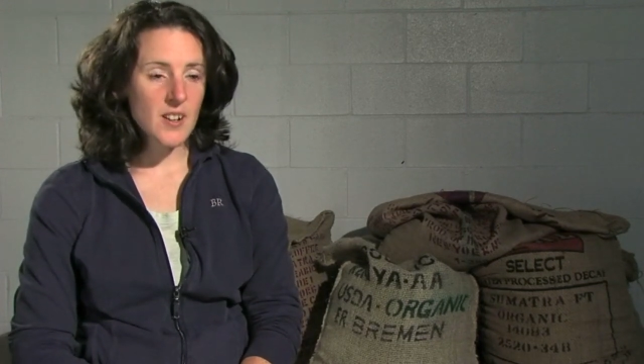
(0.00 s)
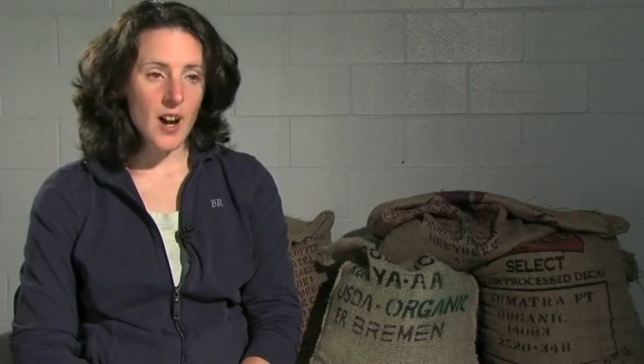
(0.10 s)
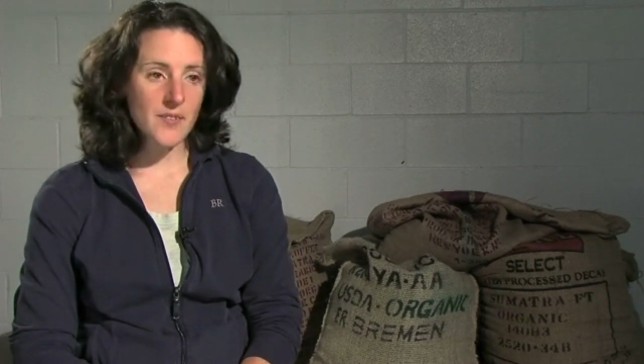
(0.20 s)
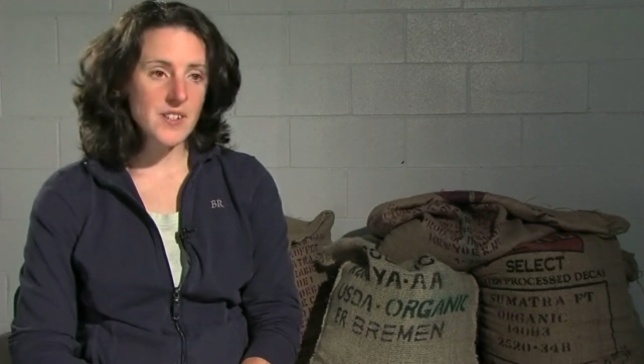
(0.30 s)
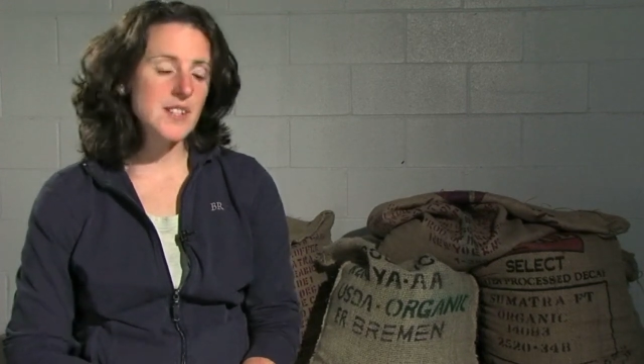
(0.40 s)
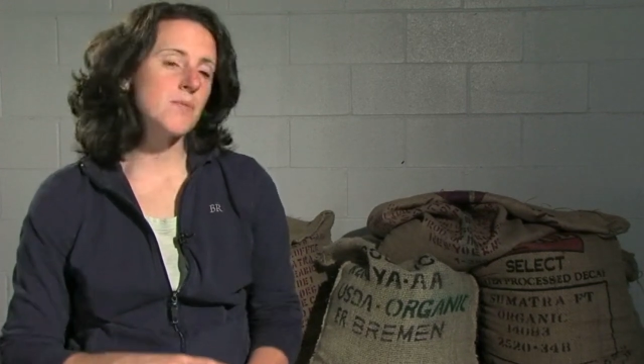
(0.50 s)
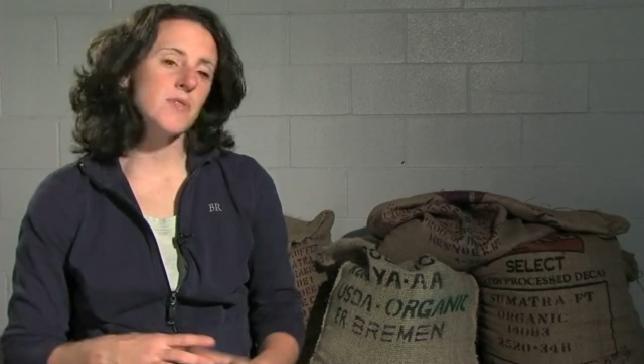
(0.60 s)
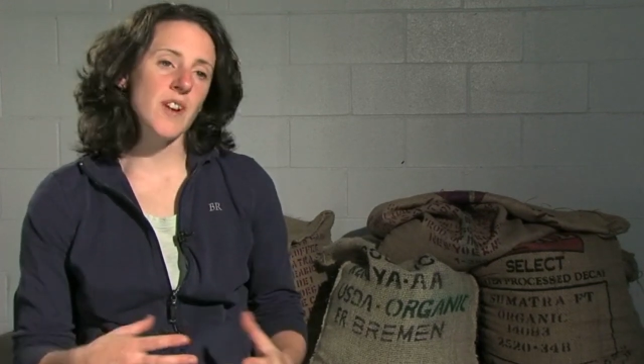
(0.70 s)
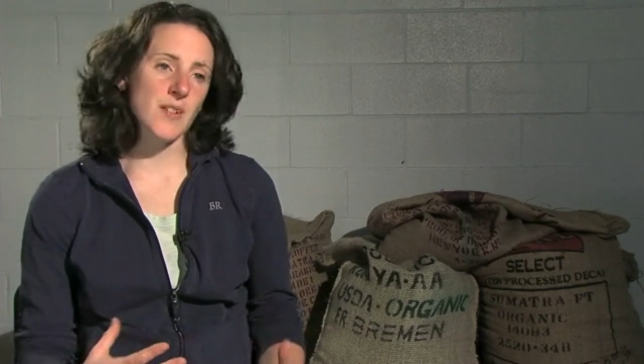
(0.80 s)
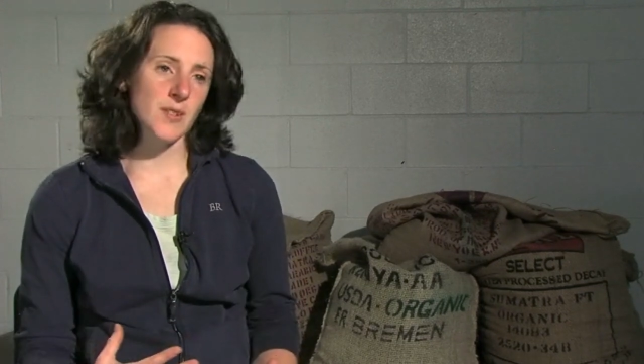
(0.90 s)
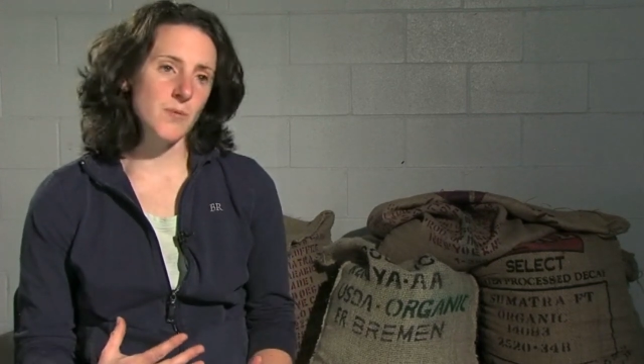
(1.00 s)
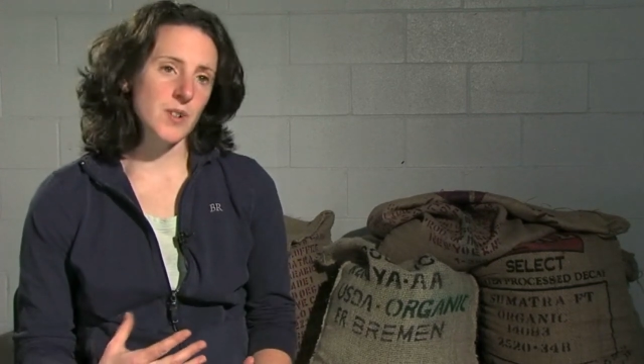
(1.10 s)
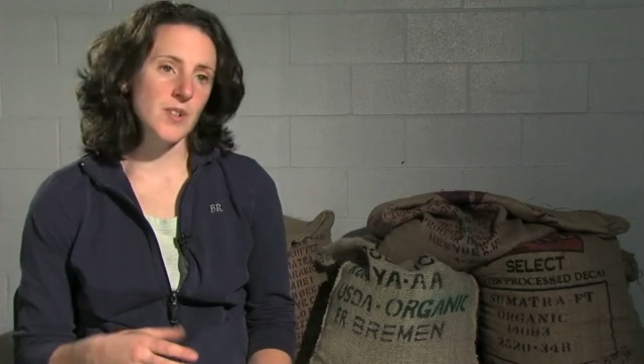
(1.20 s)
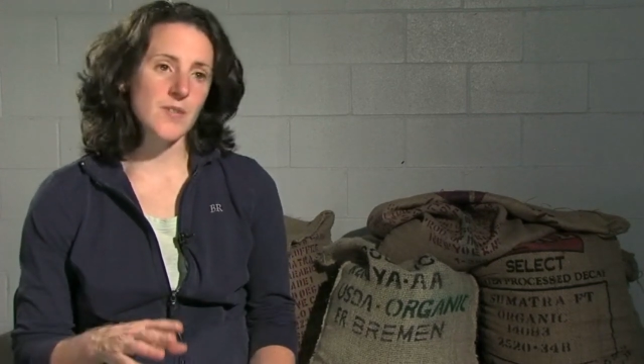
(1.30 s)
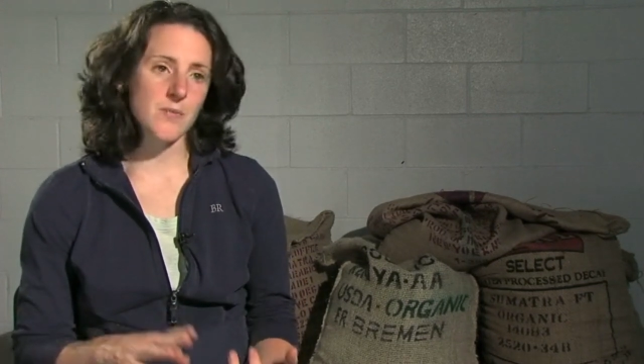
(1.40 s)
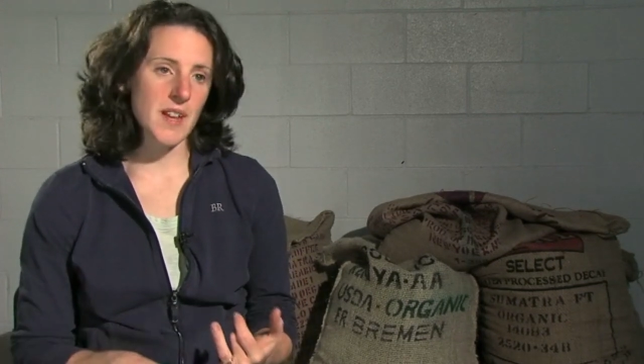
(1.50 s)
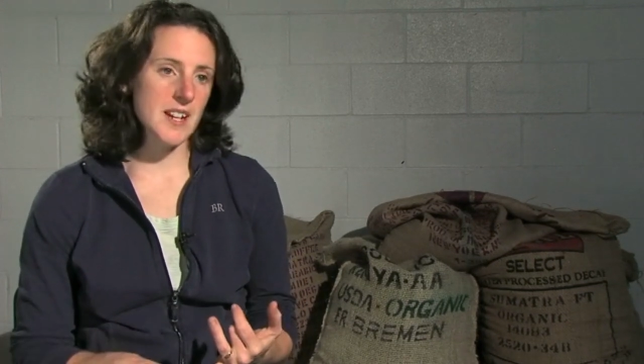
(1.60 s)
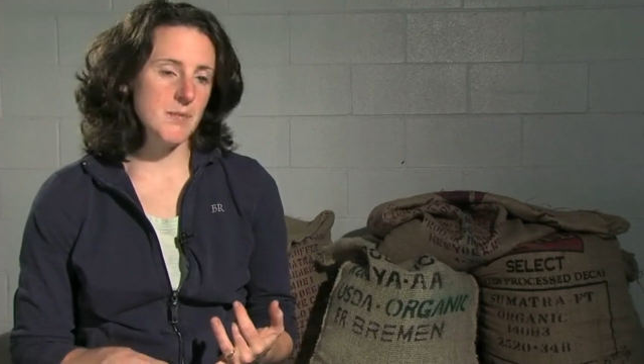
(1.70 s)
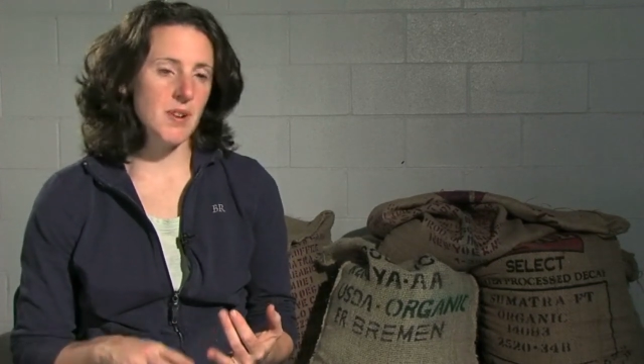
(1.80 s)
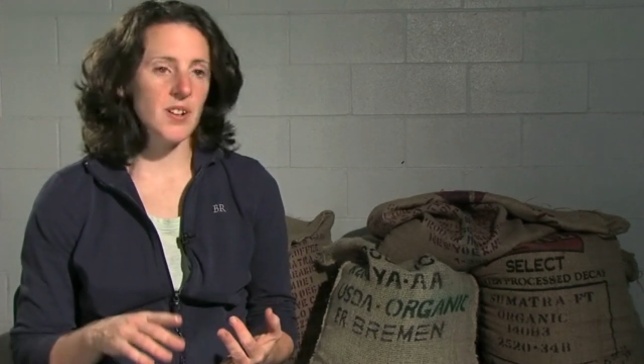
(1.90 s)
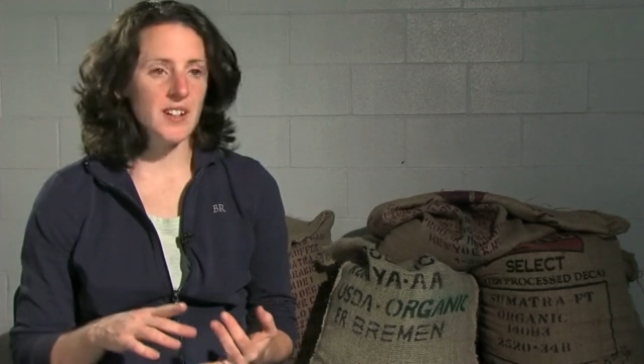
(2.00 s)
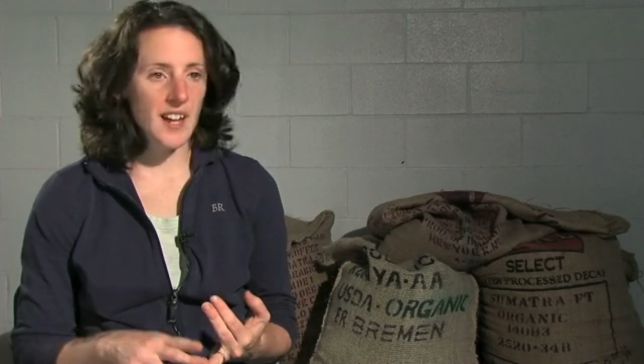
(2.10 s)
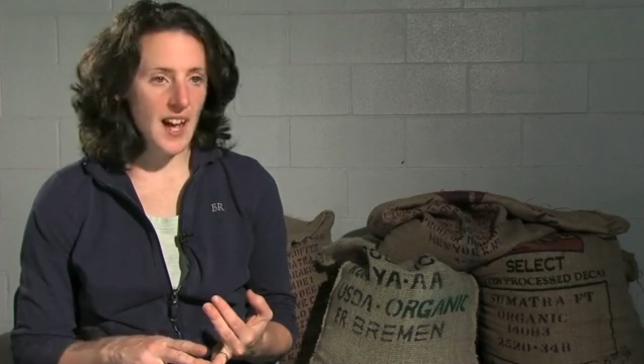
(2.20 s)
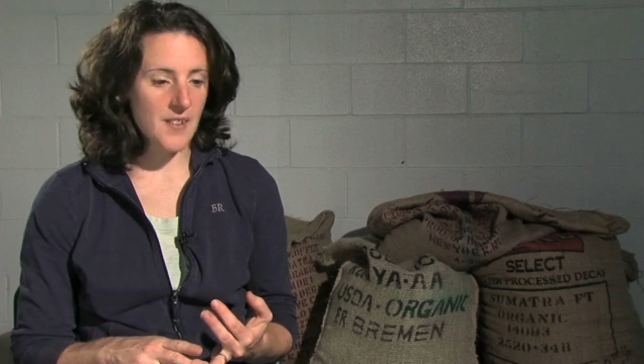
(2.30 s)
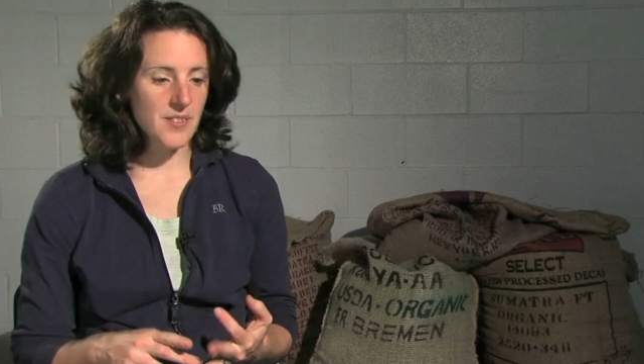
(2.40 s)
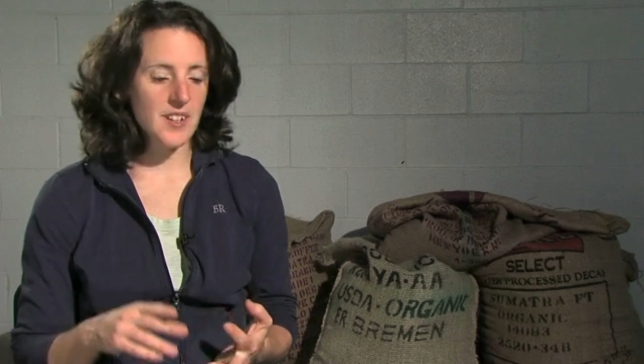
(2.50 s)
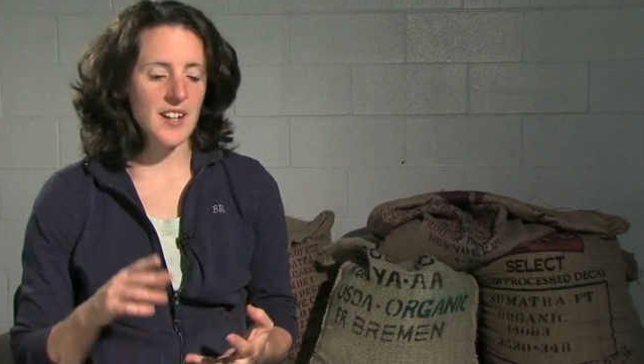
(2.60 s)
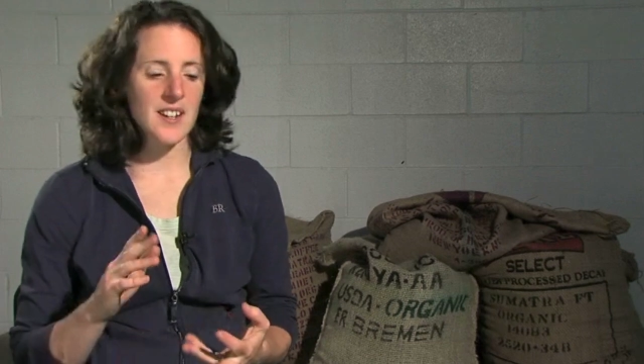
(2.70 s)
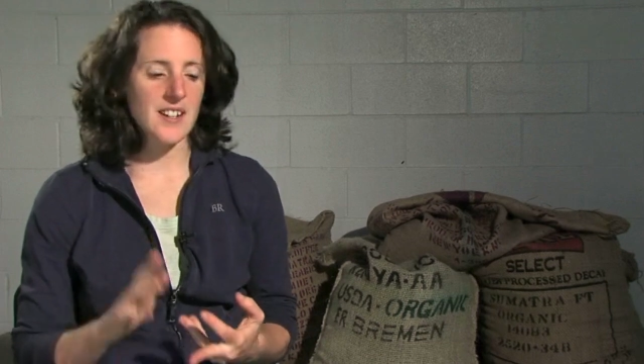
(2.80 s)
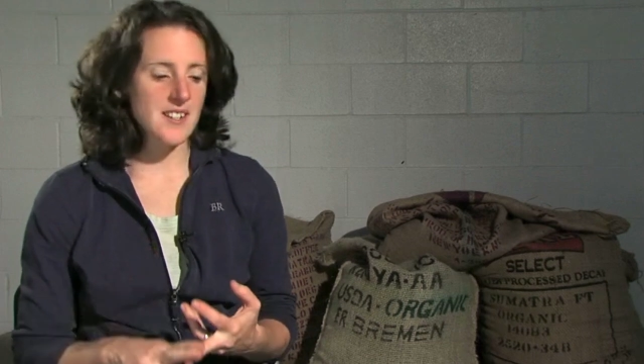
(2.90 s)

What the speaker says: coffees from around the world, from Latin America, Africa,